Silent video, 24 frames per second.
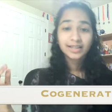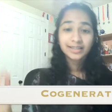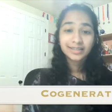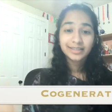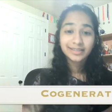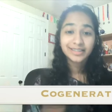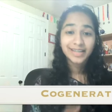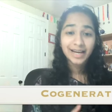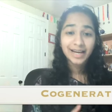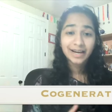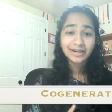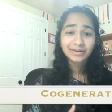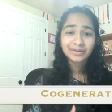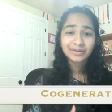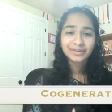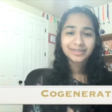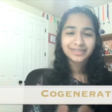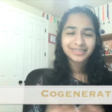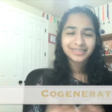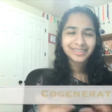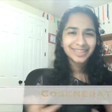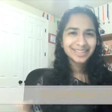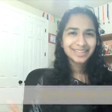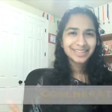Now,
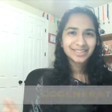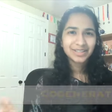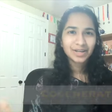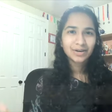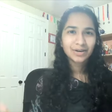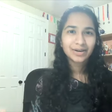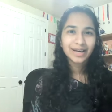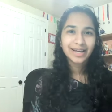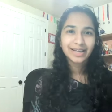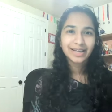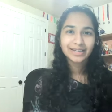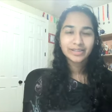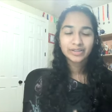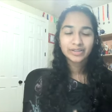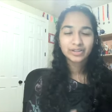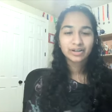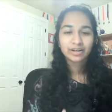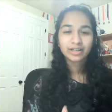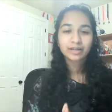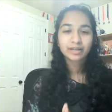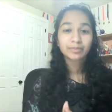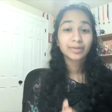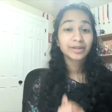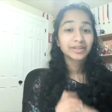let's go ahead and
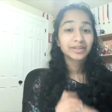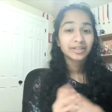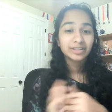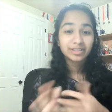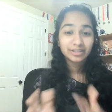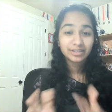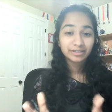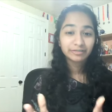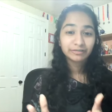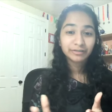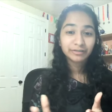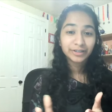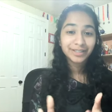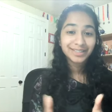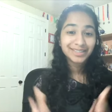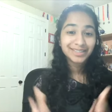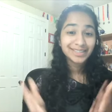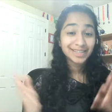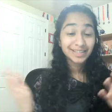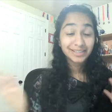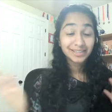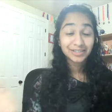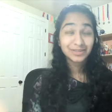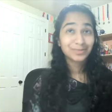talk about the difference,
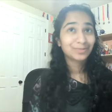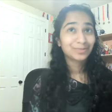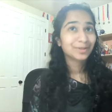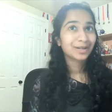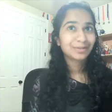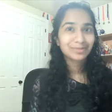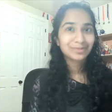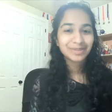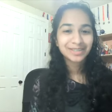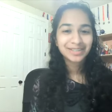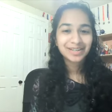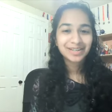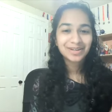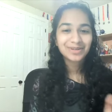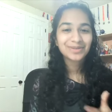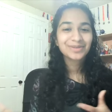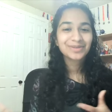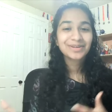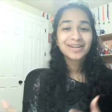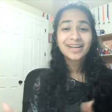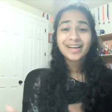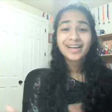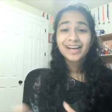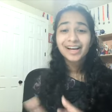as you probably know,
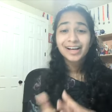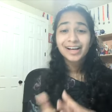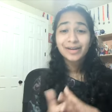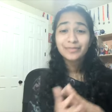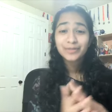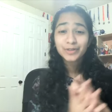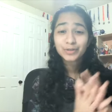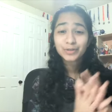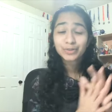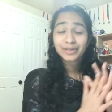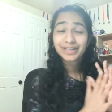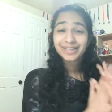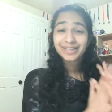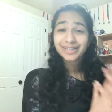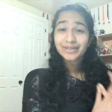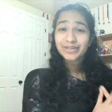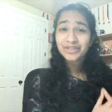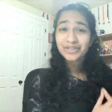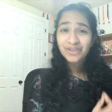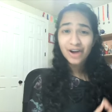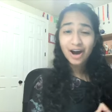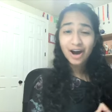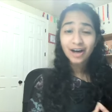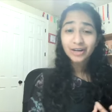uh, between
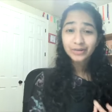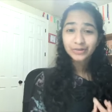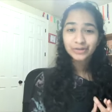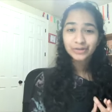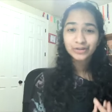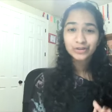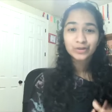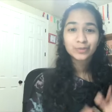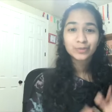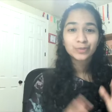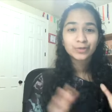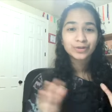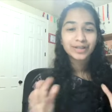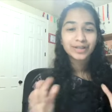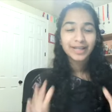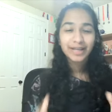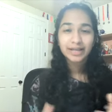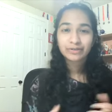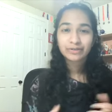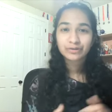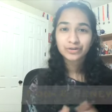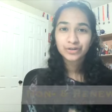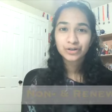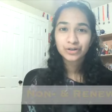non renewable
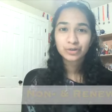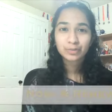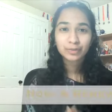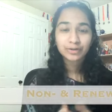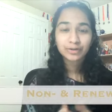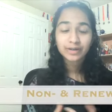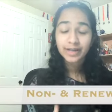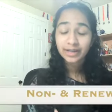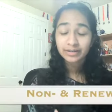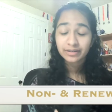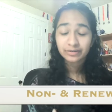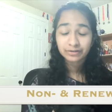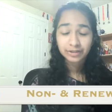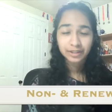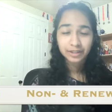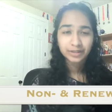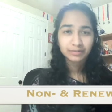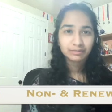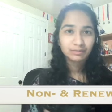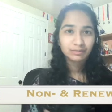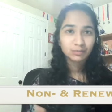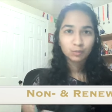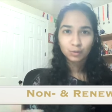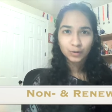and renewable energy.
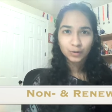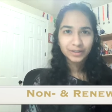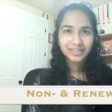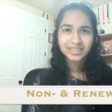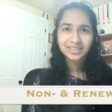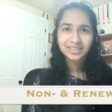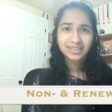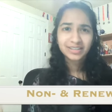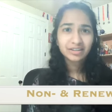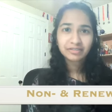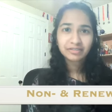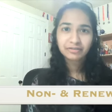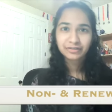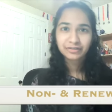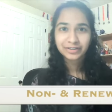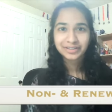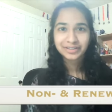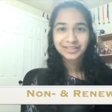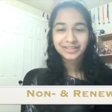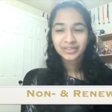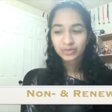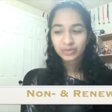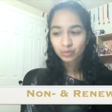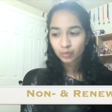What's the
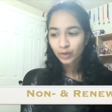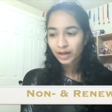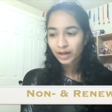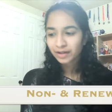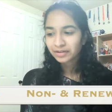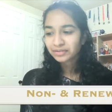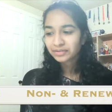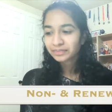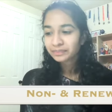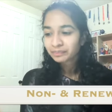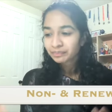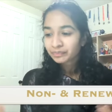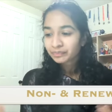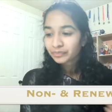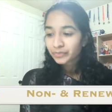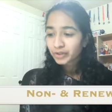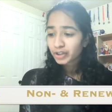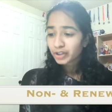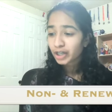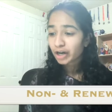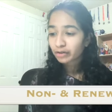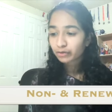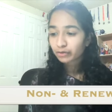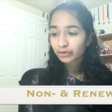difference? Well,
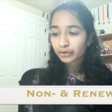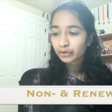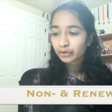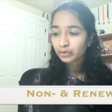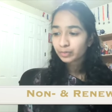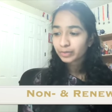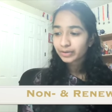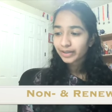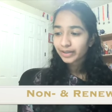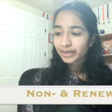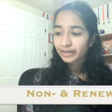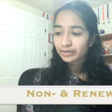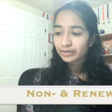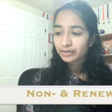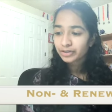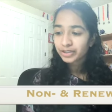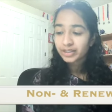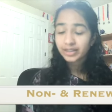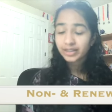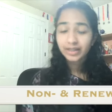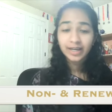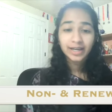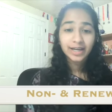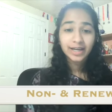non renewable energy,
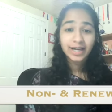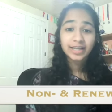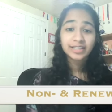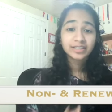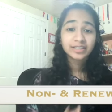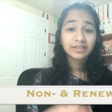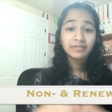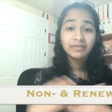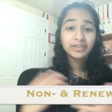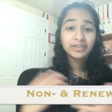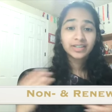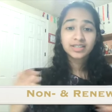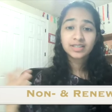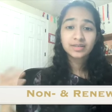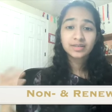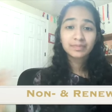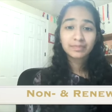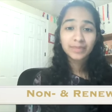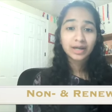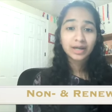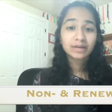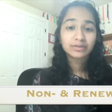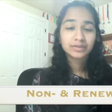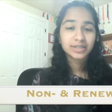as a fixed
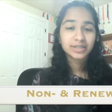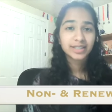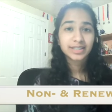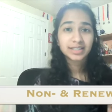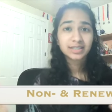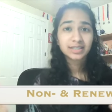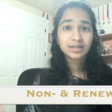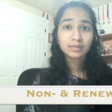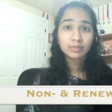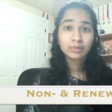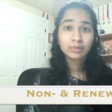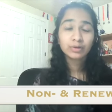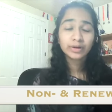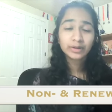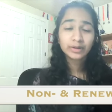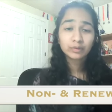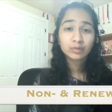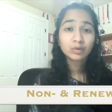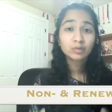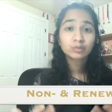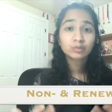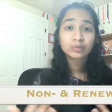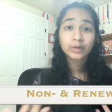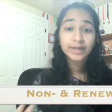amount, at some point
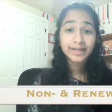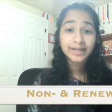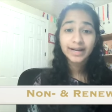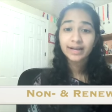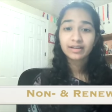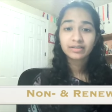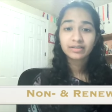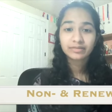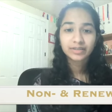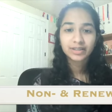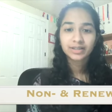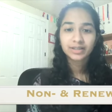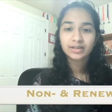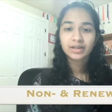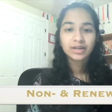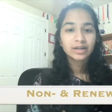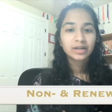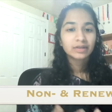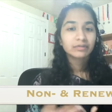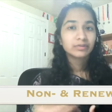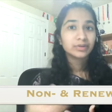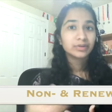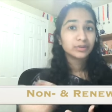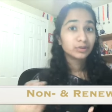we'll run out of it.
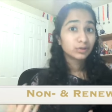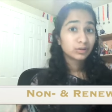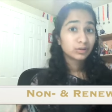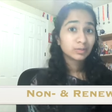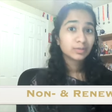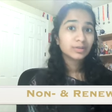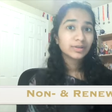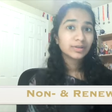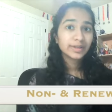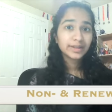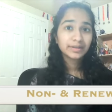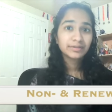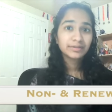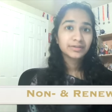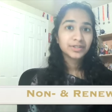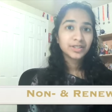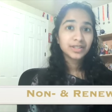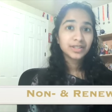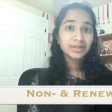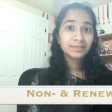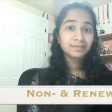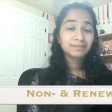Renewable energy,